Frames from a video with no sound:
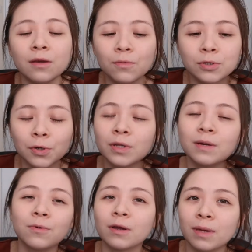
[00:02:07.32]
would totally
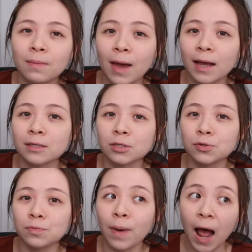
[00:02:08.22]
bring me back
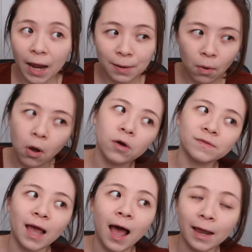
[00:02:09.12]
to buy more of
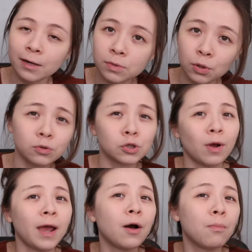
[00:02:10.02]
their items or to
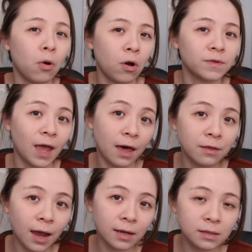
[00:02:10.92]
try out more of their other
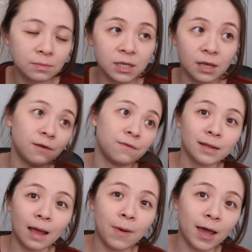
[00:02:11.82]
items if
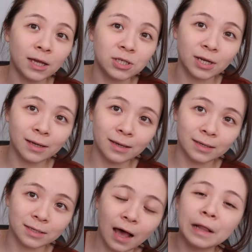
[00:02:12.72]
their packaging
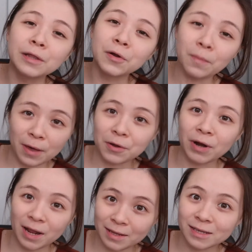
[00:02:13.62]
is a little better
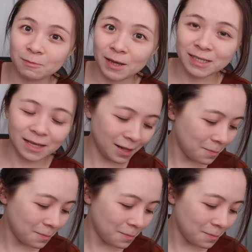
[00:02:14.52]
than this, basically.